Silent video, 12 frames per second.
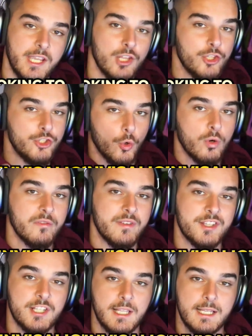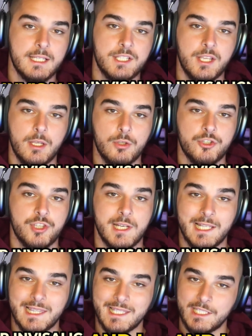your Invisalign sales, then I
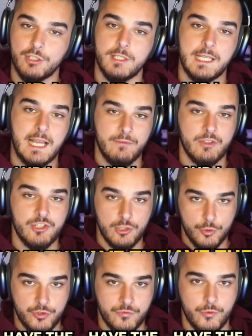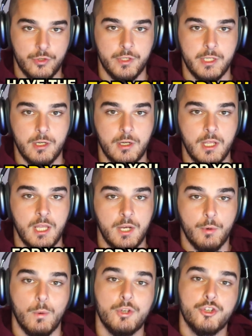literally have the solution for you here. And
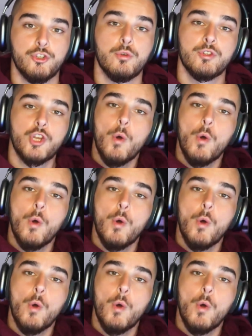what I want you to do is go